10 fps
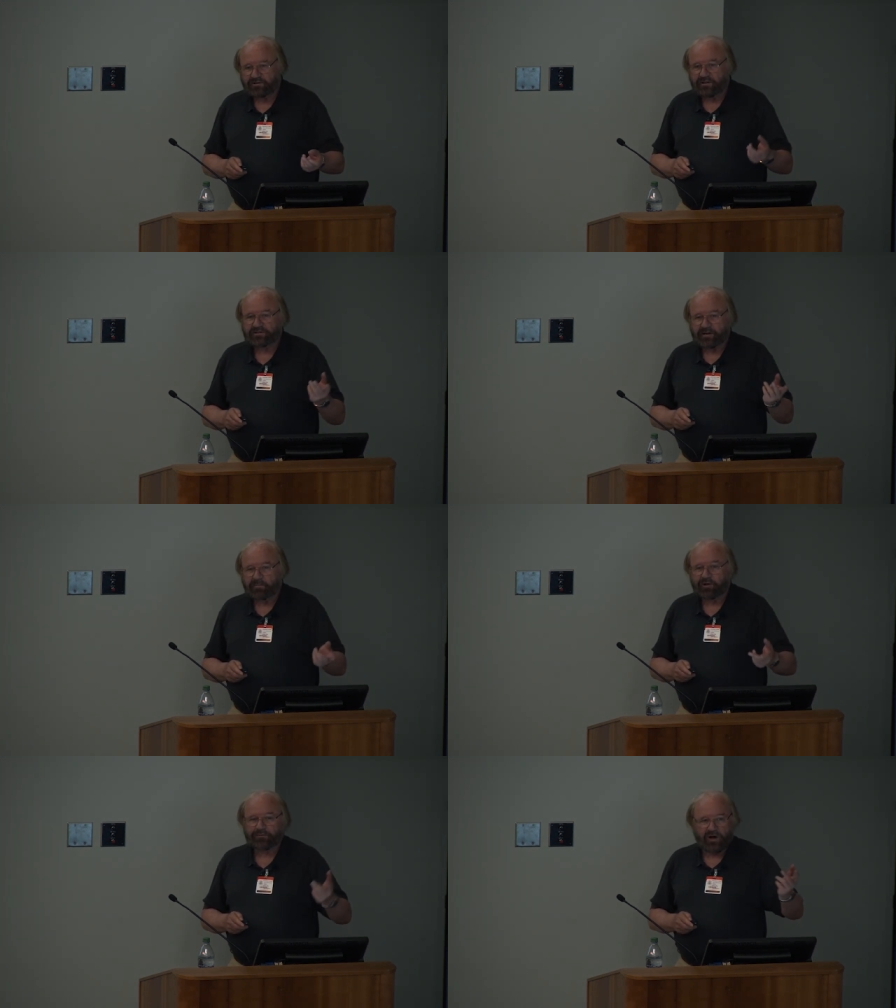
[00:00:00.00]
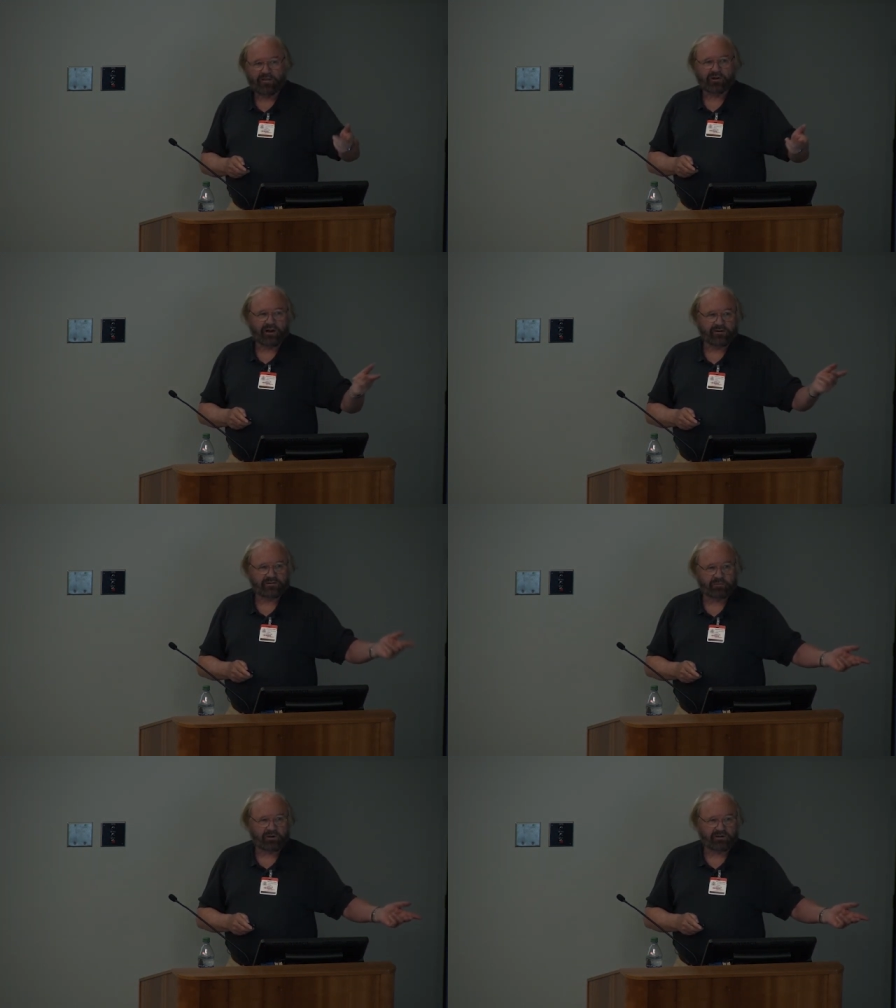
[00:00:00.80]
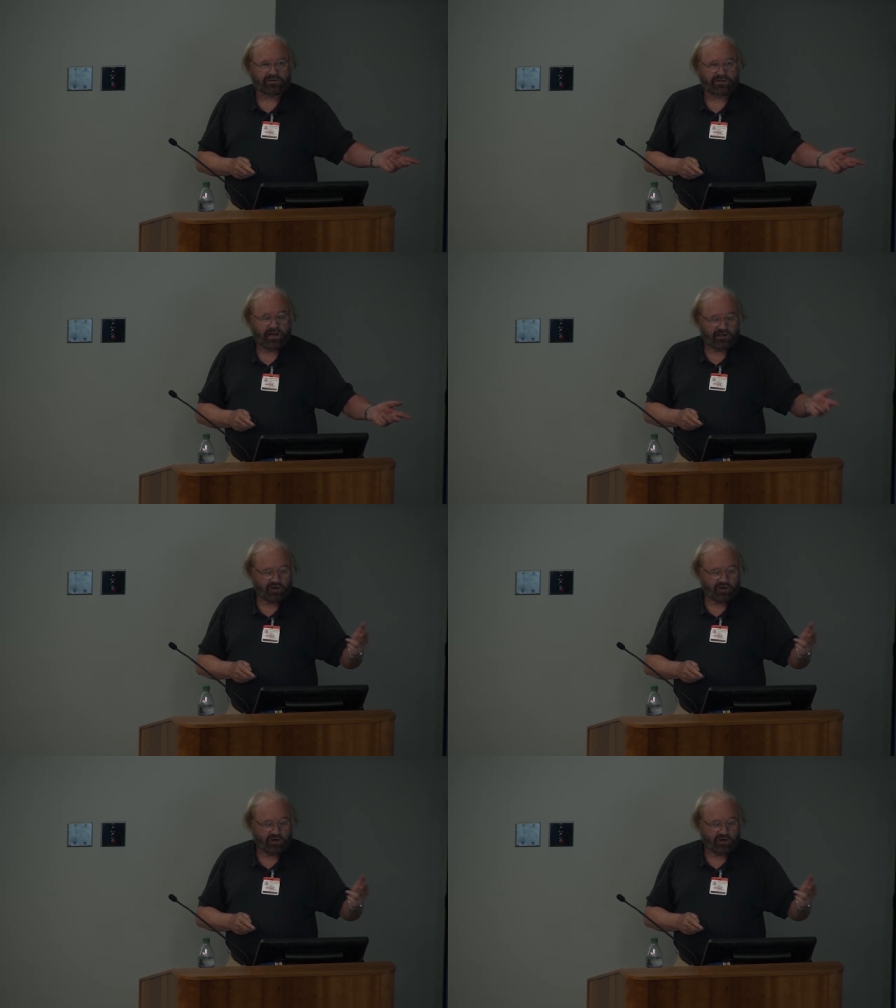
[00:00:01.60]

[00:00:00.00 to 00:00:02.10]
did something for other native speakers,